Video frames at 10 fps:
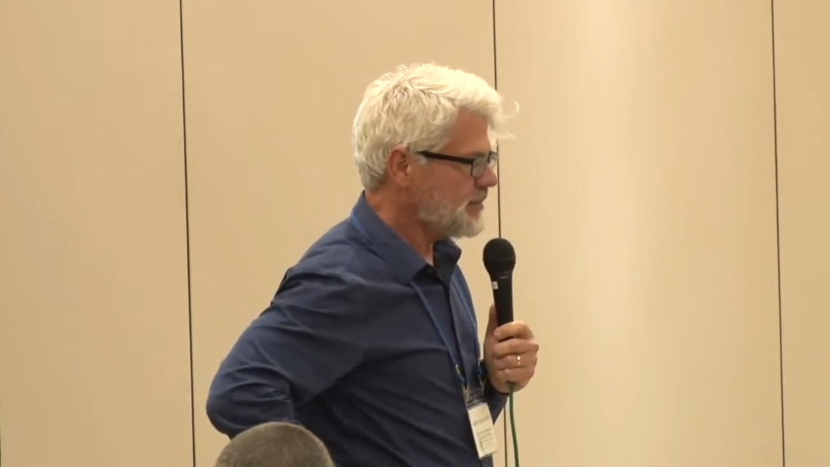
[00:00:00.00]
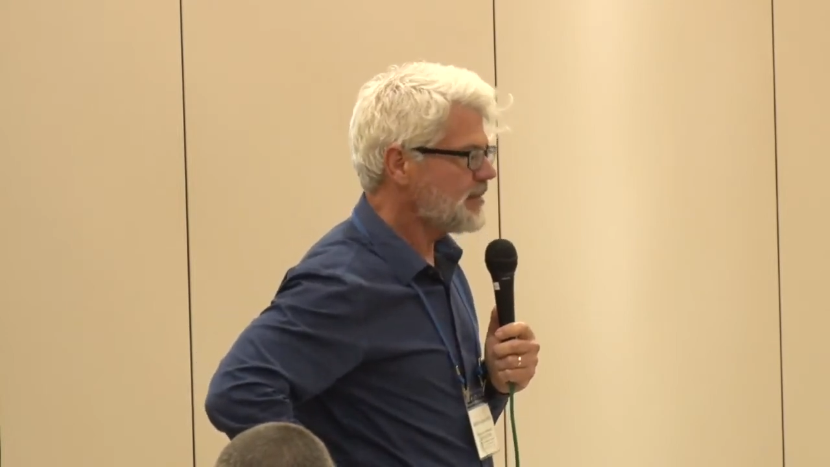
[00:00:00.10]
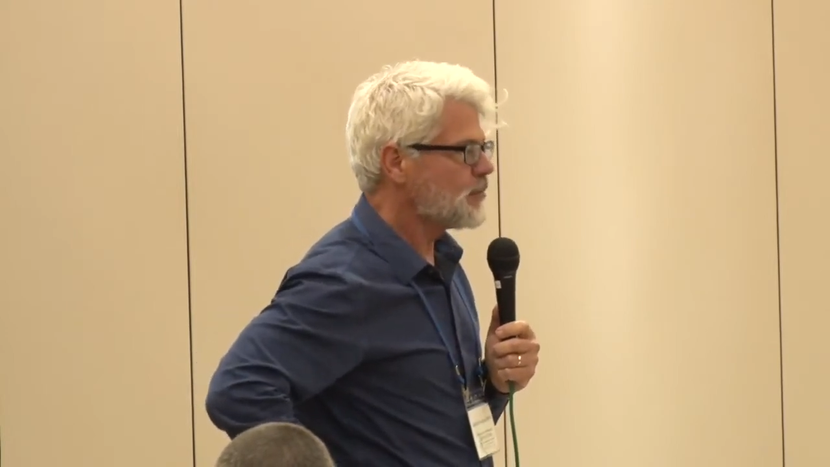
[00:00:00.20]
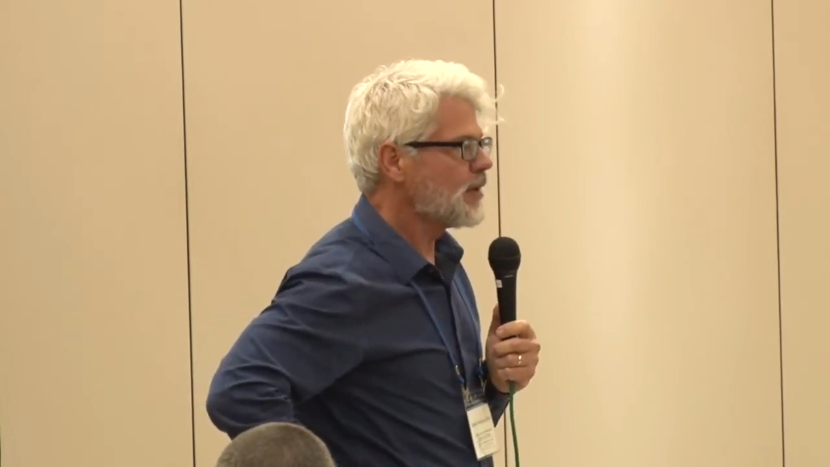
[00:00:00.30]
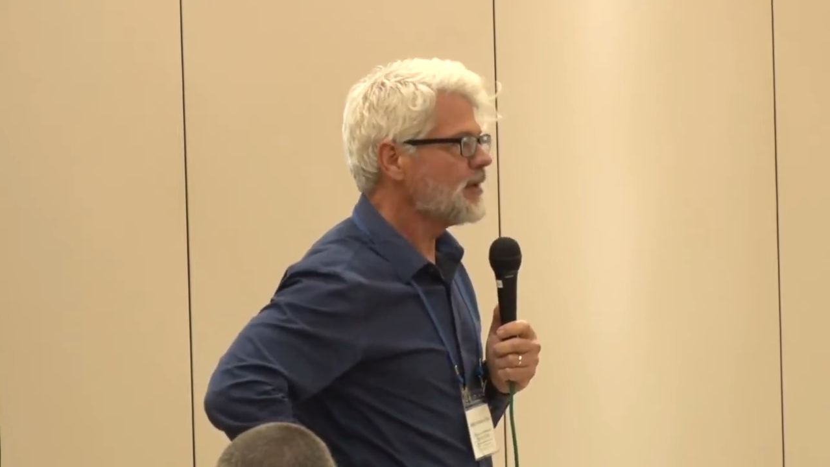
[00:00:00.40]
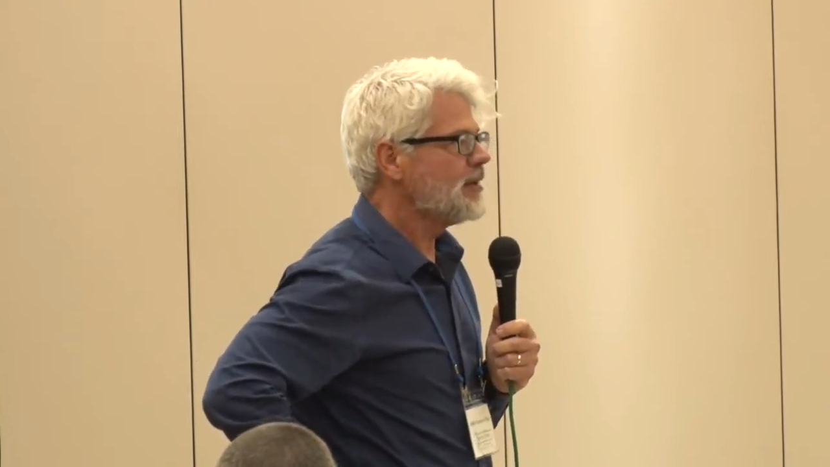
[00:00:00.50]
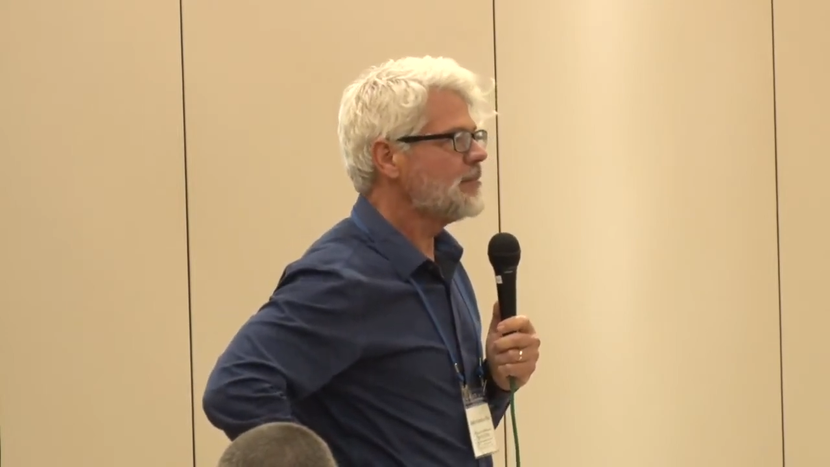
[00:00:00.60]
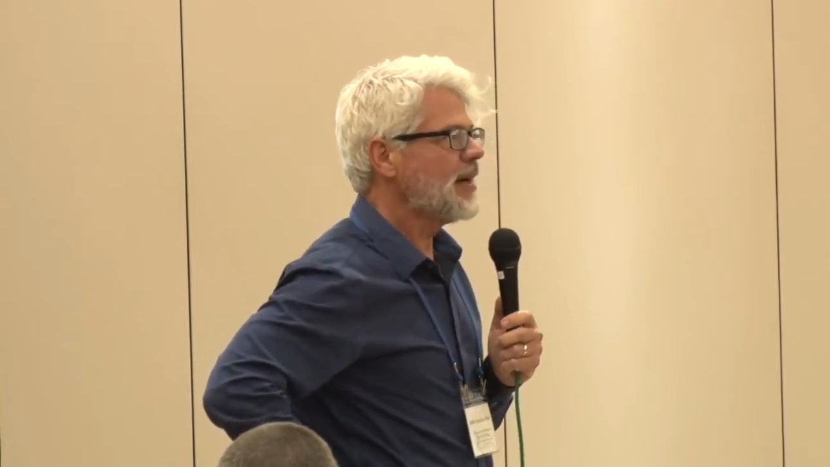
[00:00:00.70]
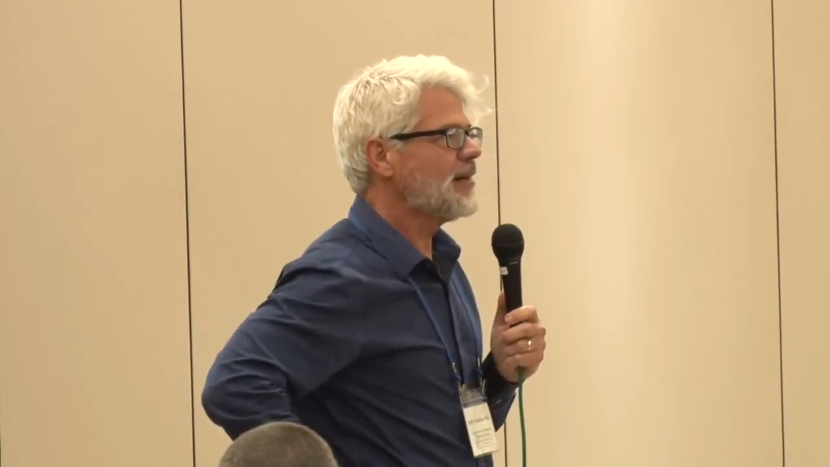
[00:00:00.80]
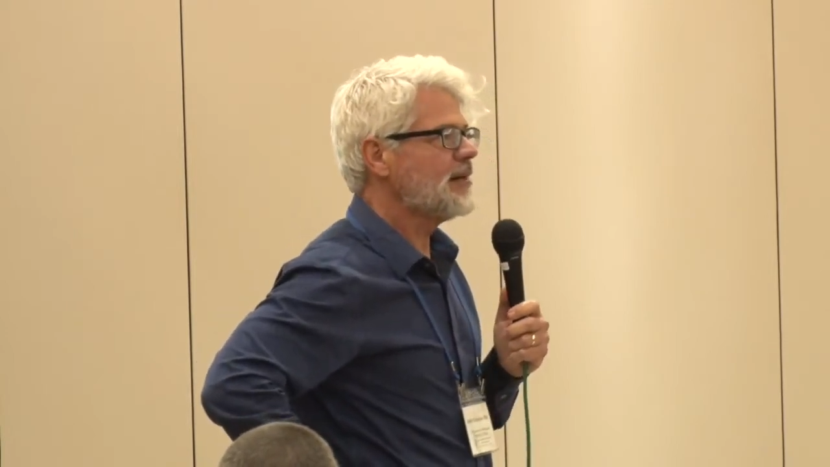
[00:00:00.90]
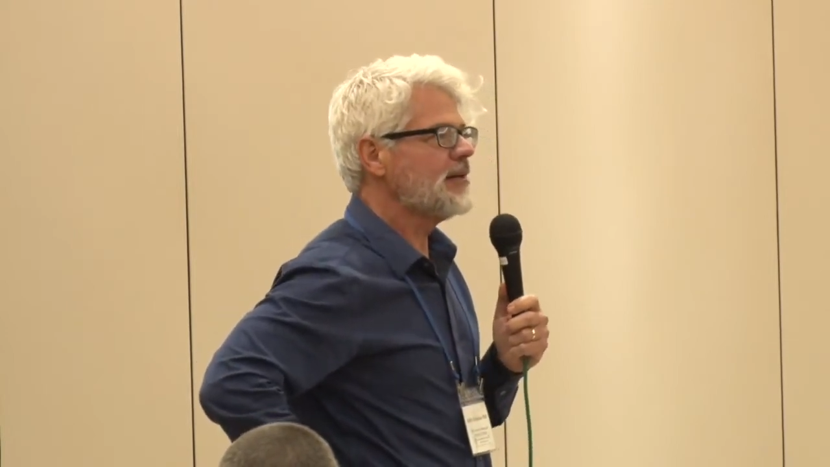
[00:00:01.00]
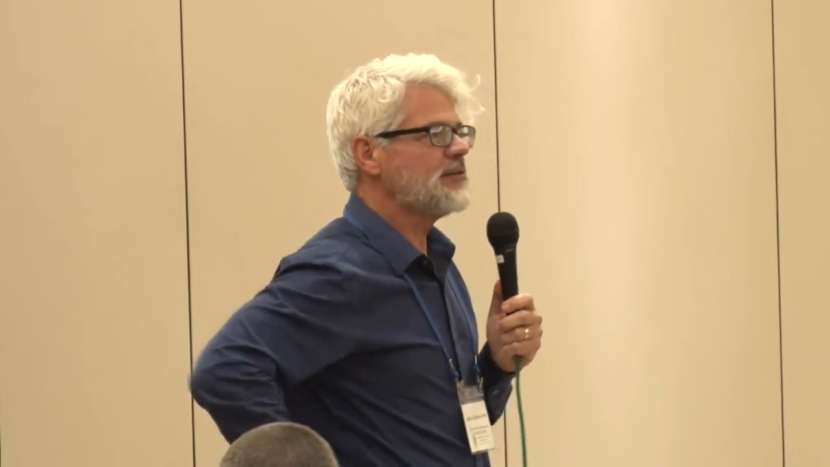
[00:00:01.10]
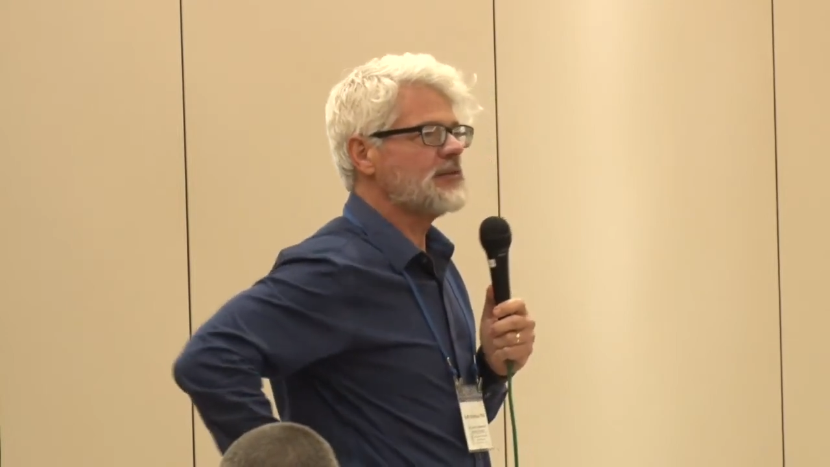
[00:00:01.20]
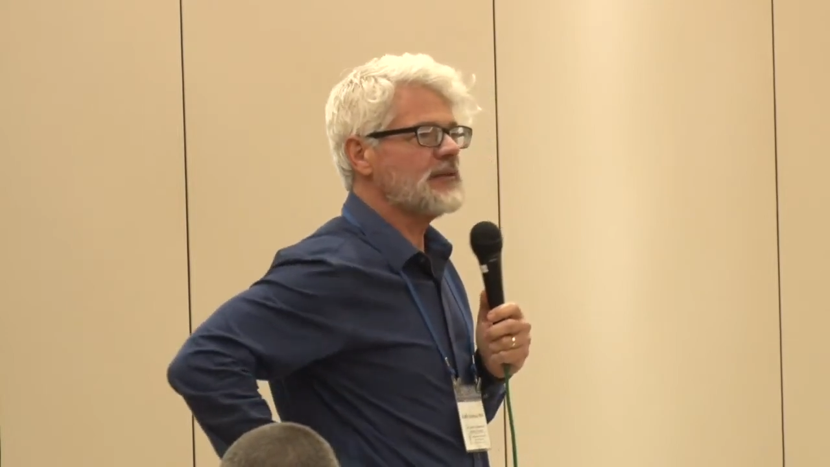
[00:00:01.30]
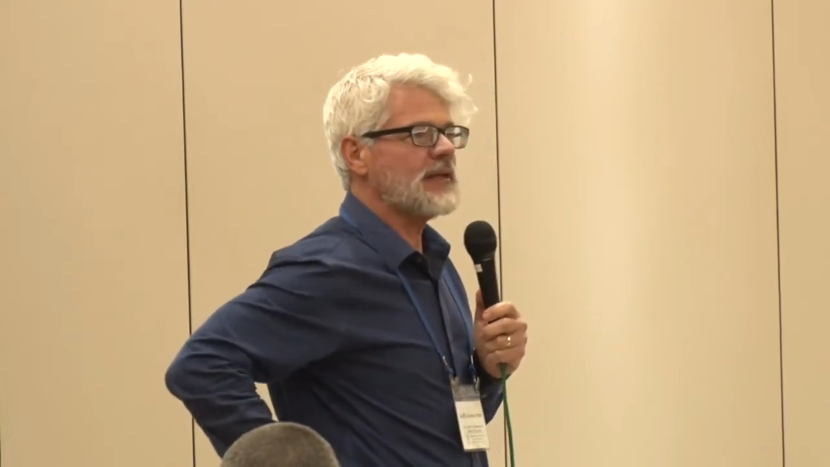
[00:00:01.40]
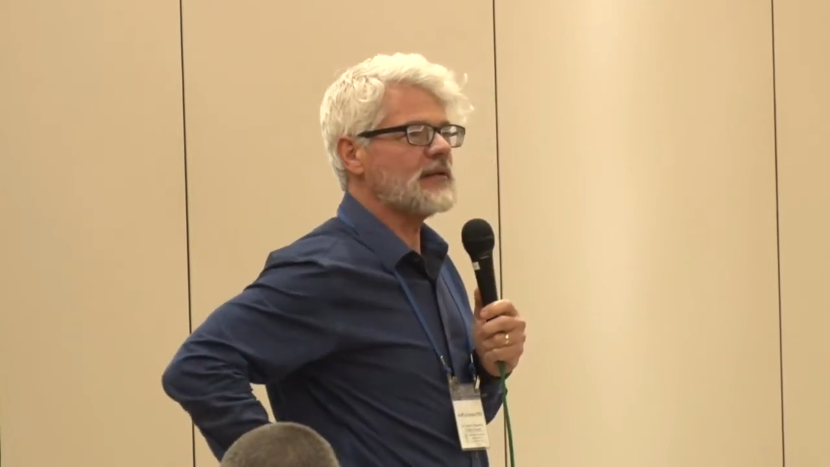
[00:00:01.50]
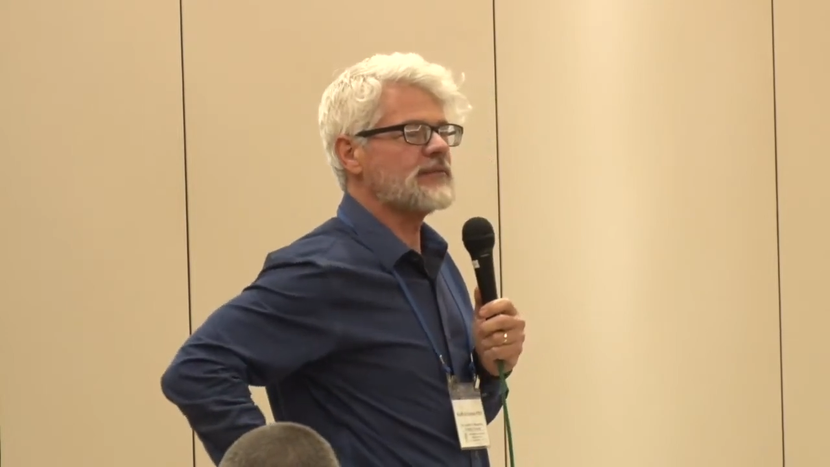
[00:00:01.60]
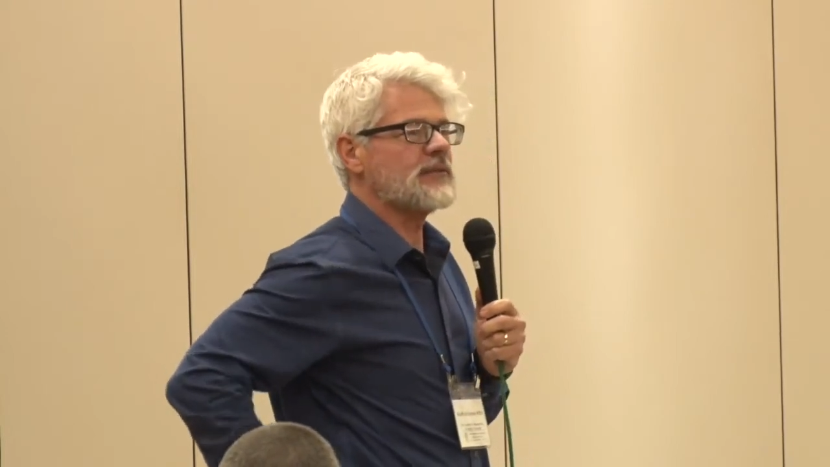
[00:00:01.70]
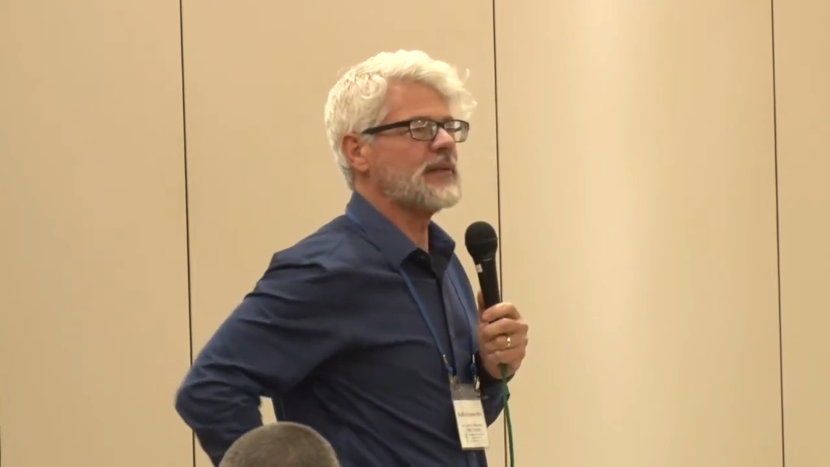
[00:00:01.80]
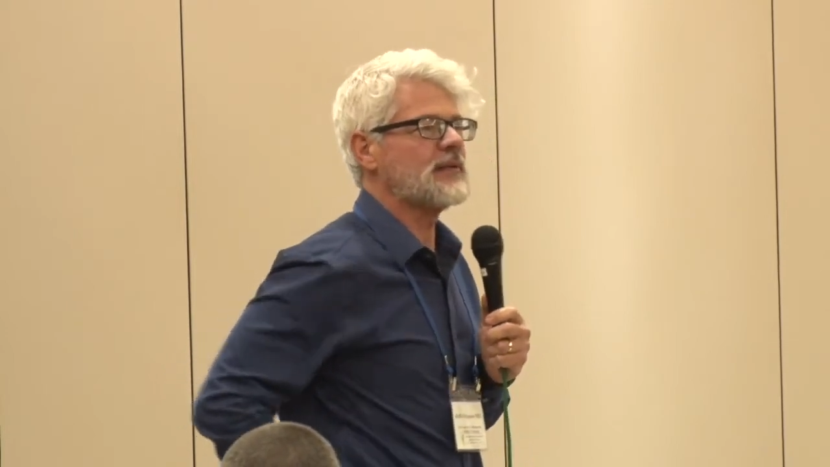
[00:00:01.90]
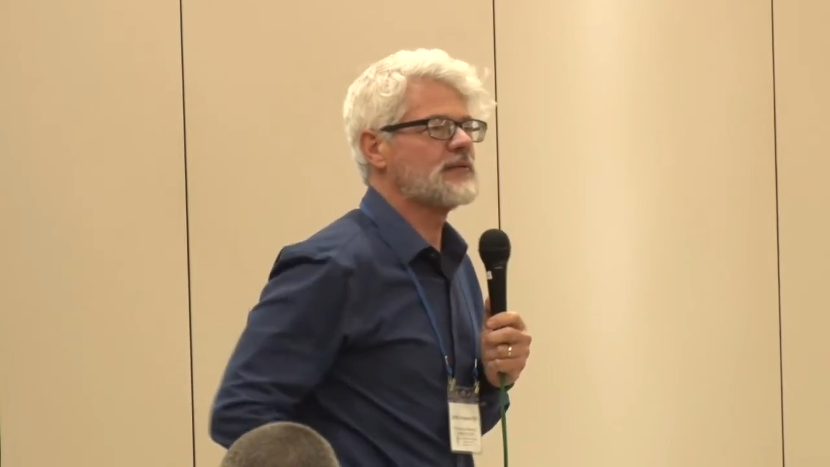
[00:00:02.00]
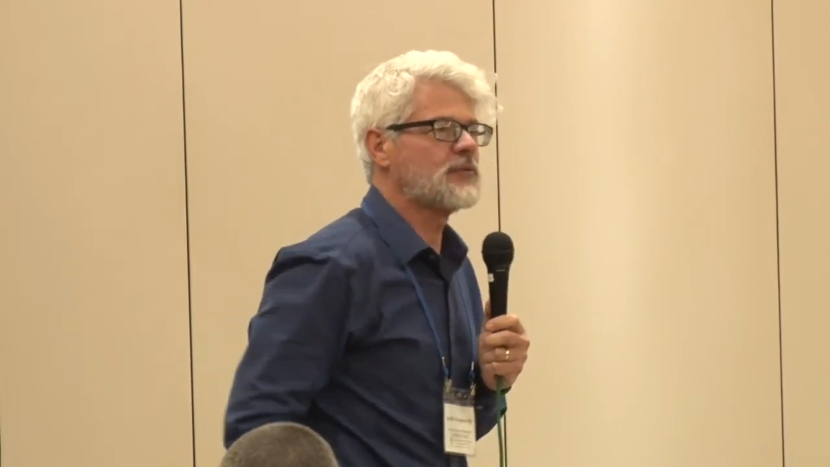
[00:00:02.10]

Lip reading: been working in pollination now for about